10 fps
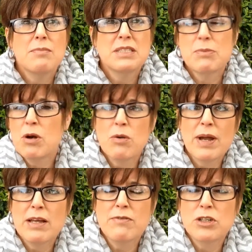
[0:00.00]
Somewhere
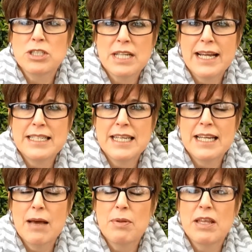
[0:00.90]
around verse
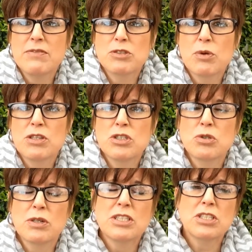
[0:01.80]
19, I believe, is where the
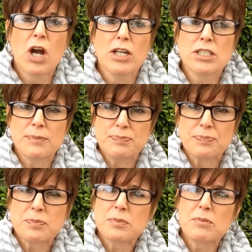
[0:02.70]
story starts.
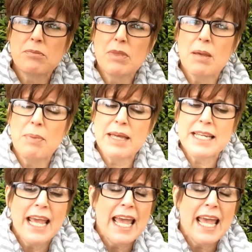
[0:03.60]
But